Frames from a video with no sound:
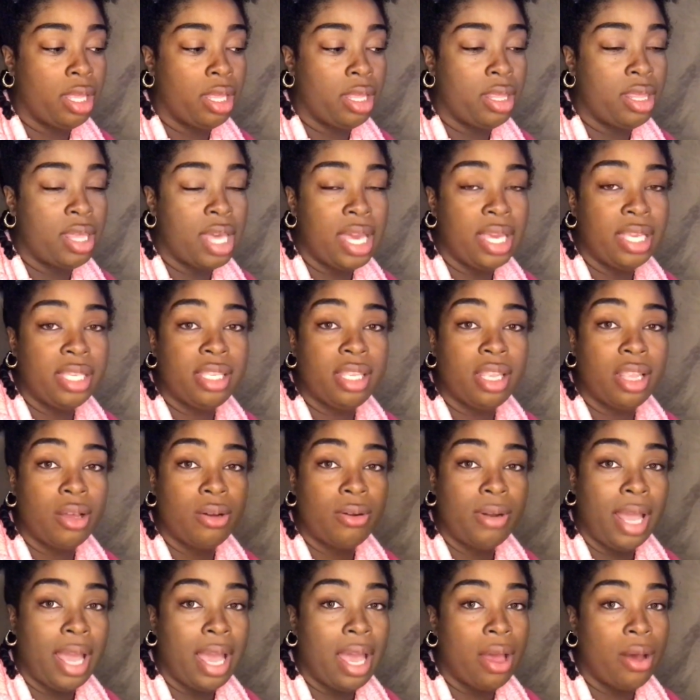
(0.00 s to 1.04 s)
they
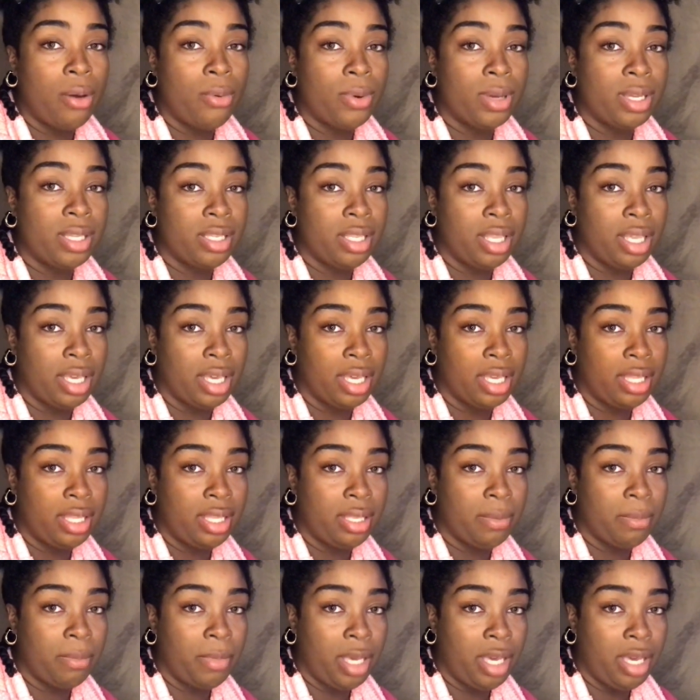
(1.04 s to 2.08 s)
slow down once they get
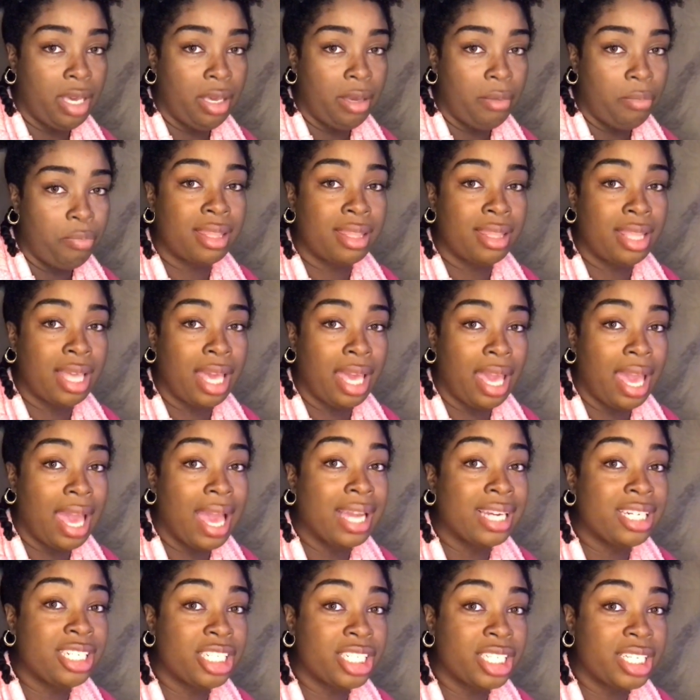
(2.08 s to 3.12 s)
to me. They
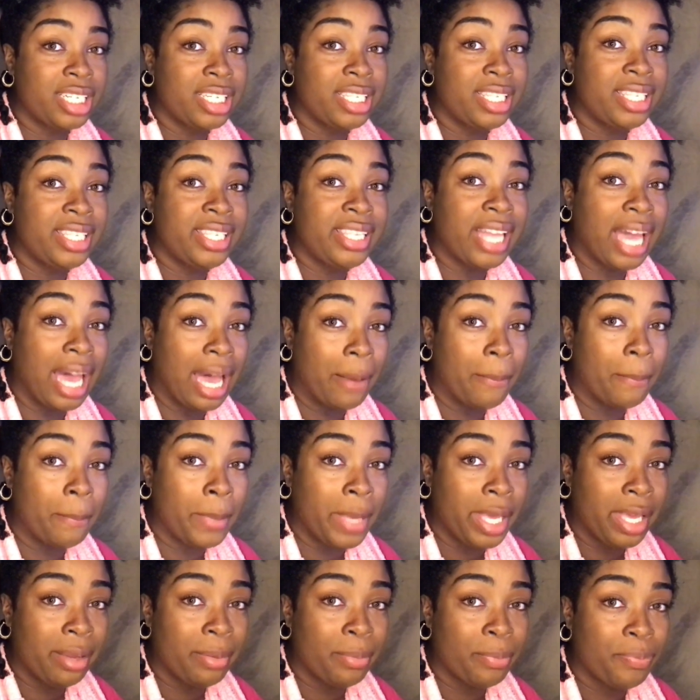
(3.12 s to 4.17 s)
actually stop
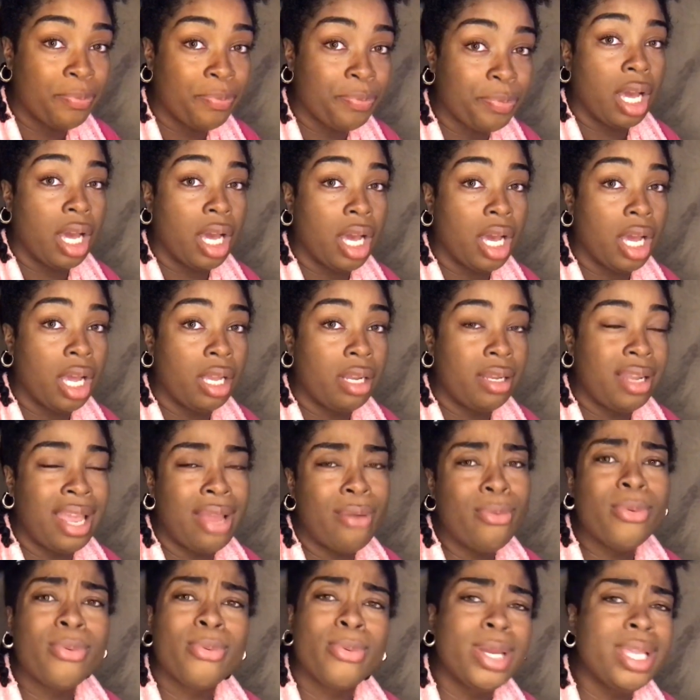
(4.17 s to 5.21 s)
me. They
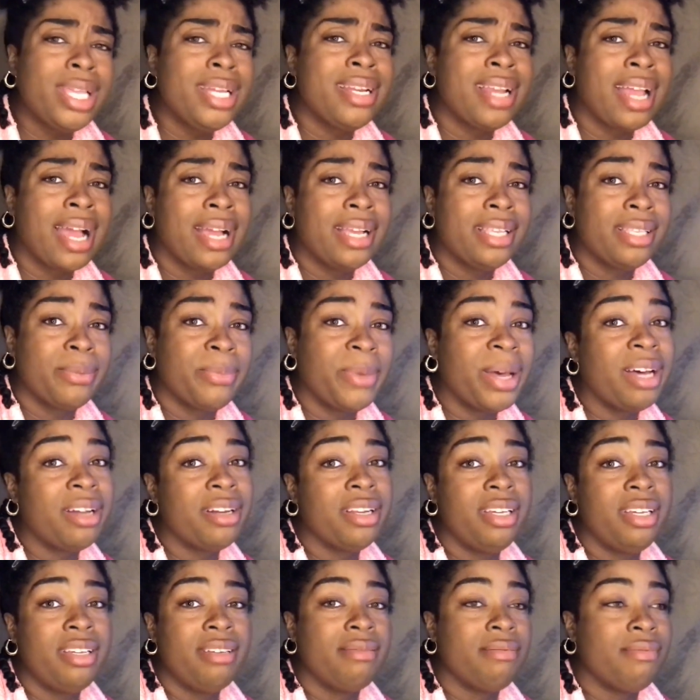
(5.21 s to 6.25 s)
were really nice
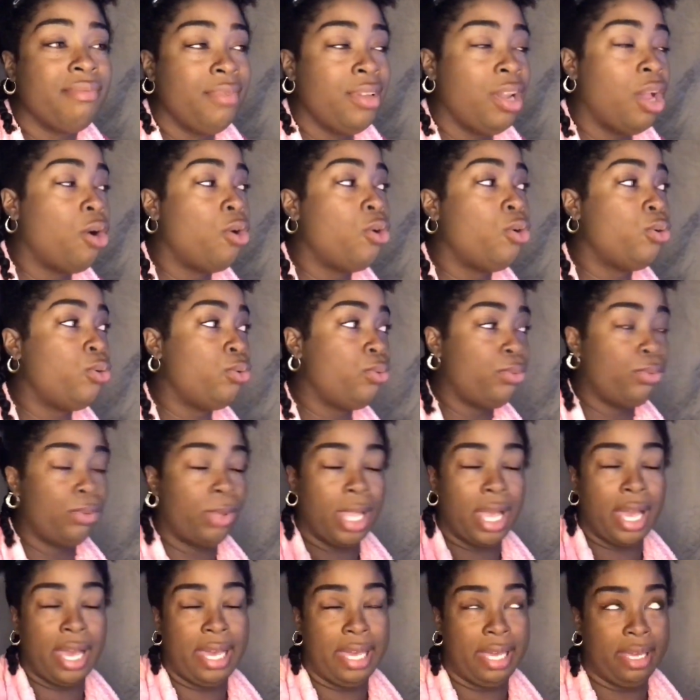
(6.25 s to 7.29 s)
about it. No,
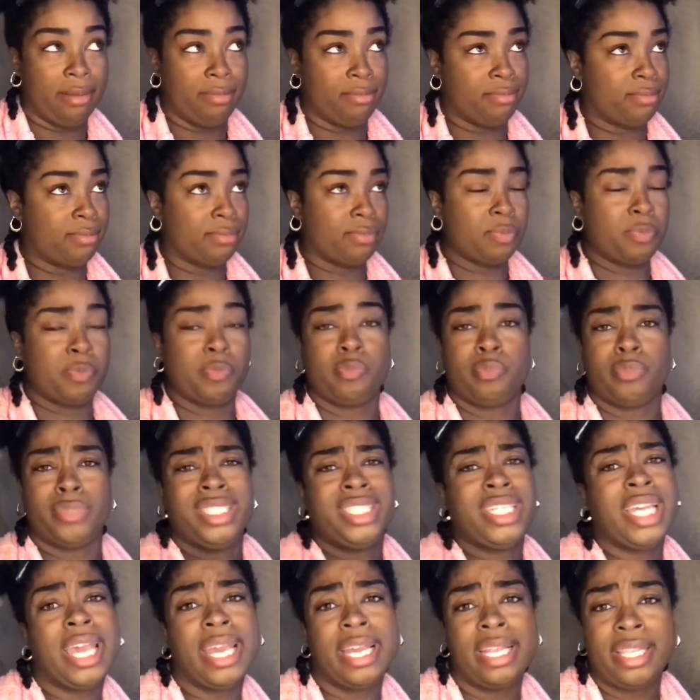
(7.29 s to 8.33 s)
like,
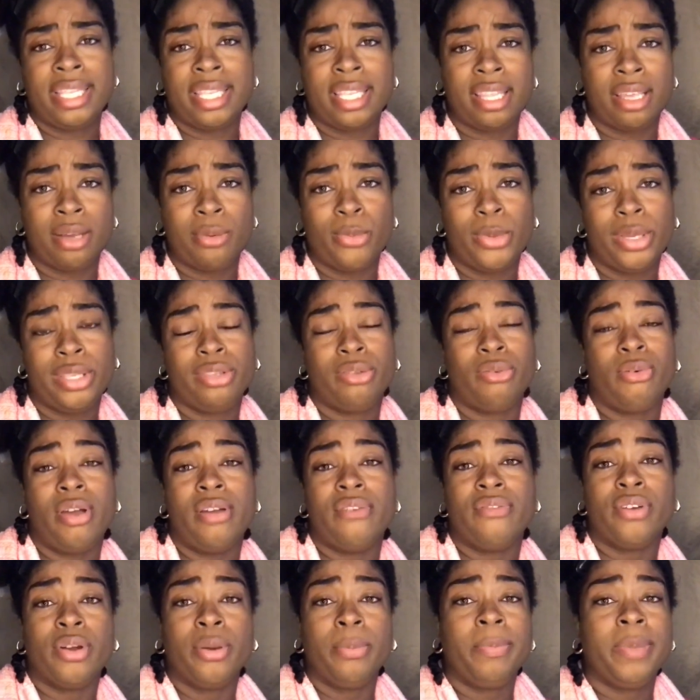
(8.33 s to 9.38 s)
shade to them
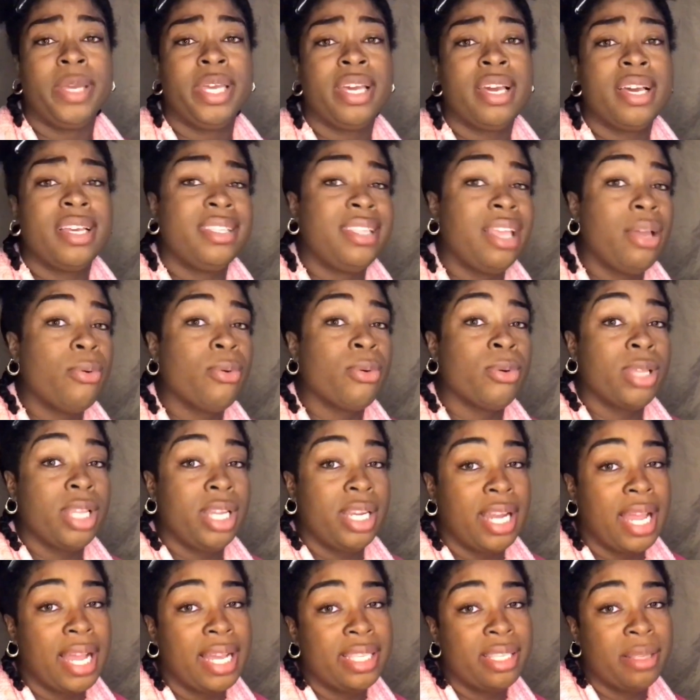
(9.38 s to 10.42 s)
whatsoever, because they were
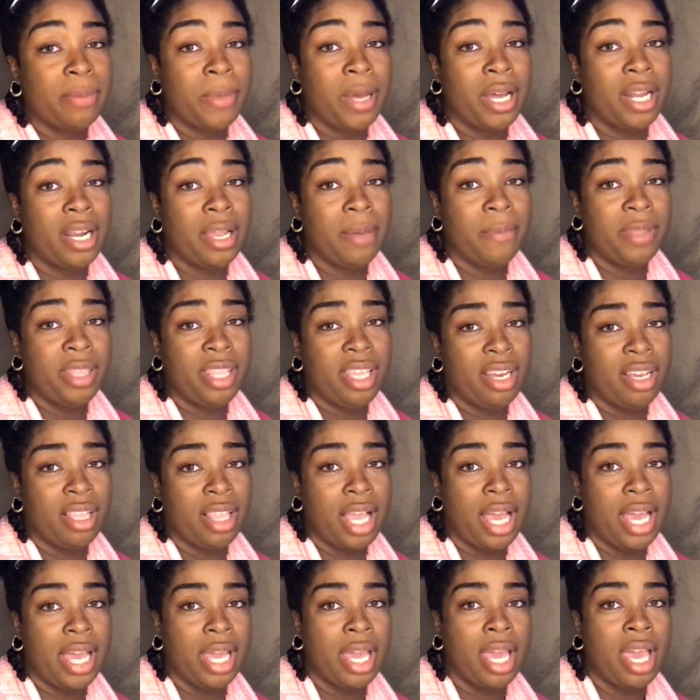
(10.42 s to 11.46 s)
really nice about it. But they're
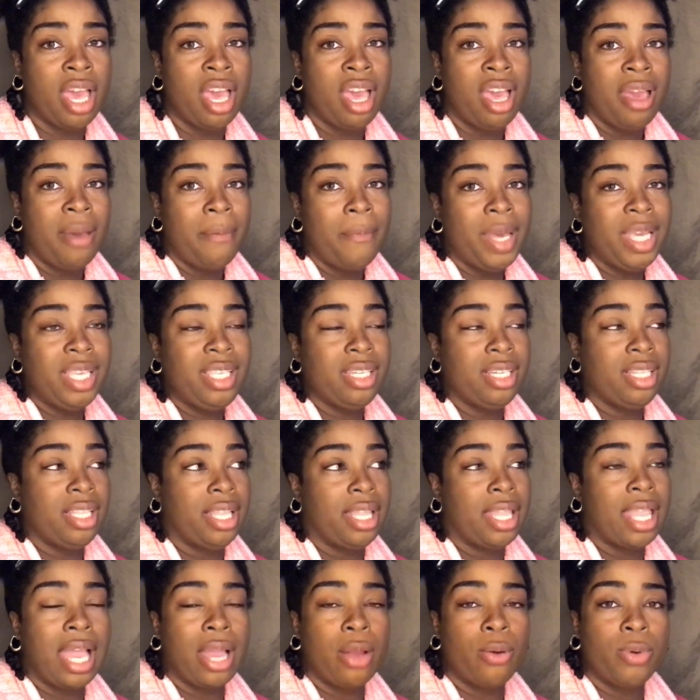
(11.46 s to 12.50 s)
like,
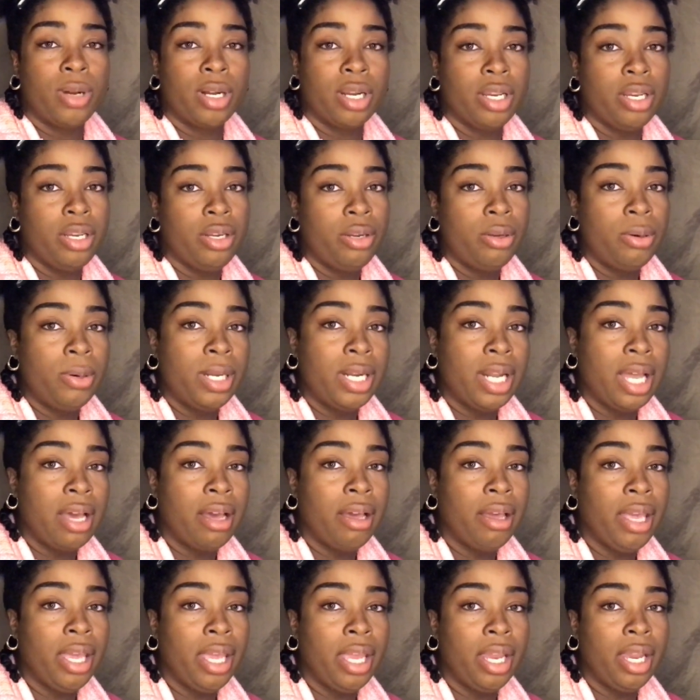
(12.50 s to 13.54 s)
basically like, what are you doing
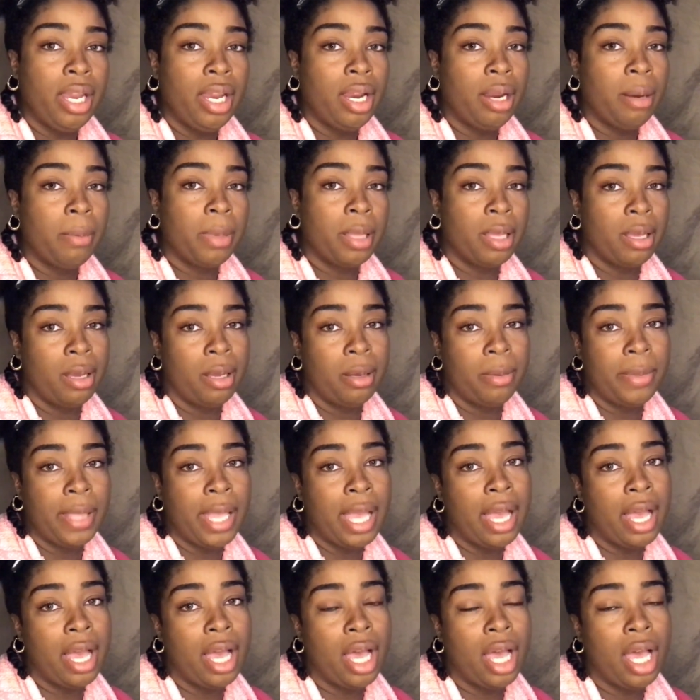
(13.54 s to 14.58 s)
out here? Blah,
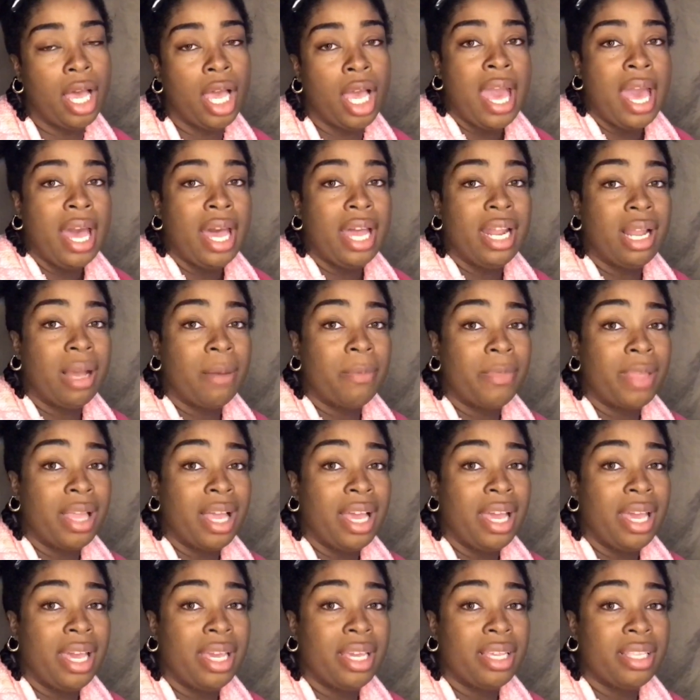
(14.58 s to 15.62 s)
blah. And I'm
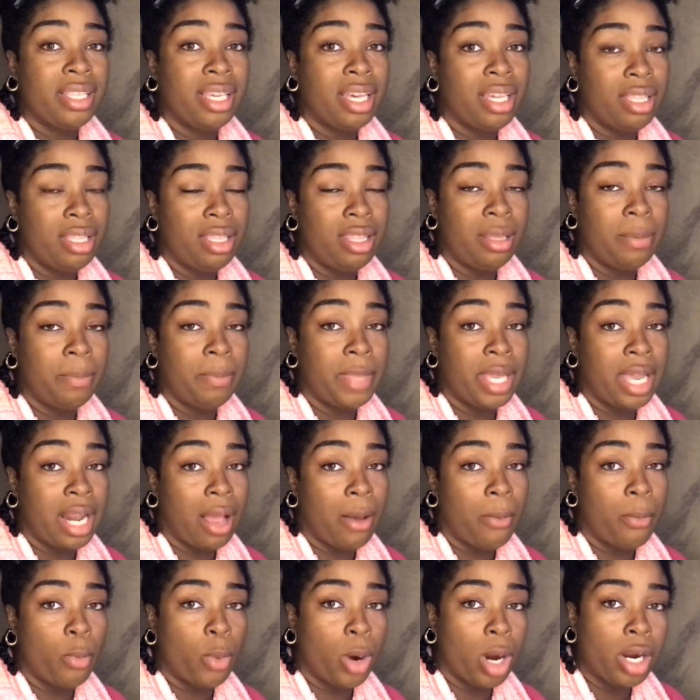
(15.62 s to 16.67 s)
like, telling them that
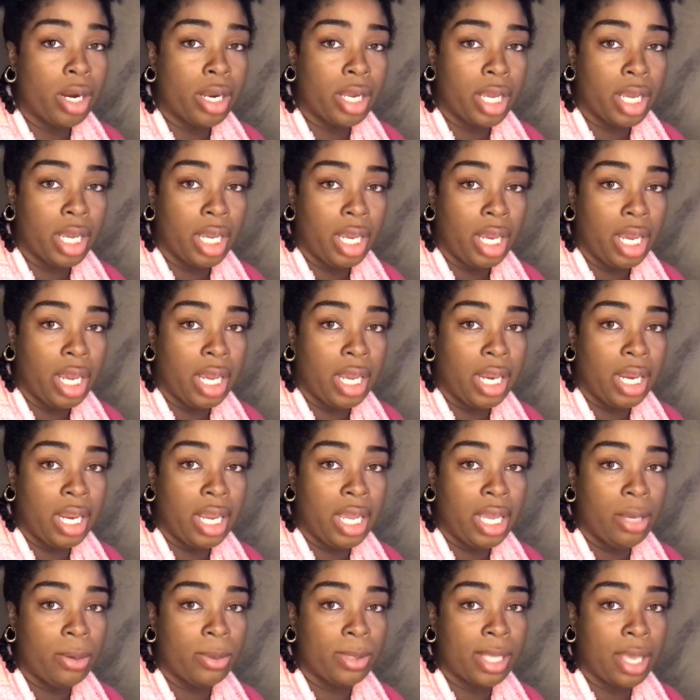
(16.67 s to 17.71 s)
I'm working.
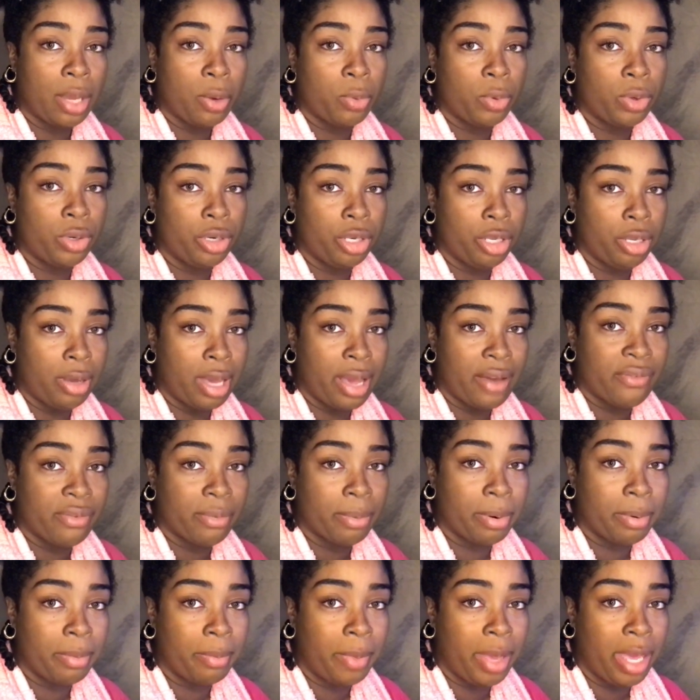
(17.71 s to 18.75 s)
And he was like, well, do you have a
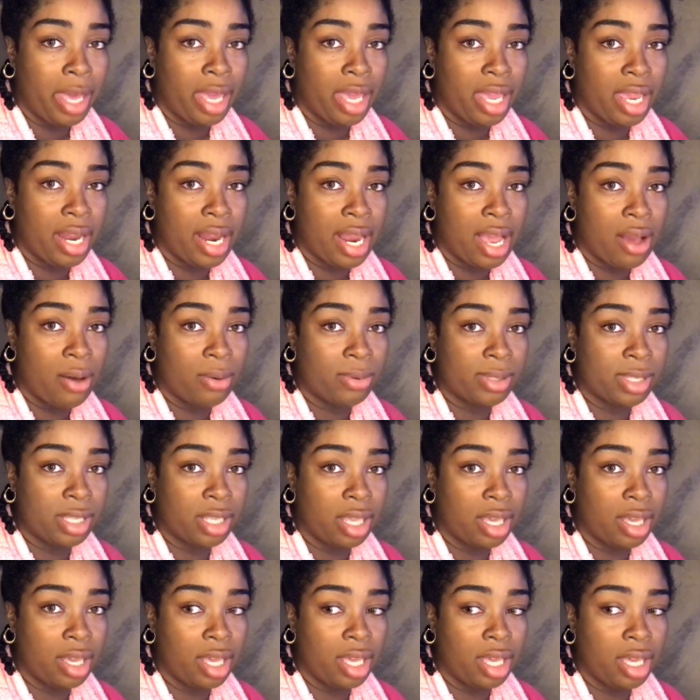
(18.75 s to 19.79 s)
permit? And I was
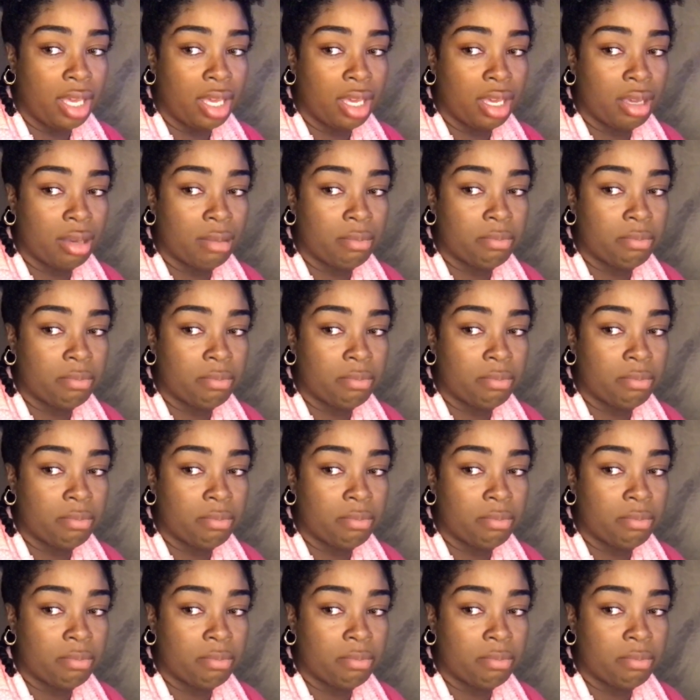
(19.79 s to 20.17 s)
like,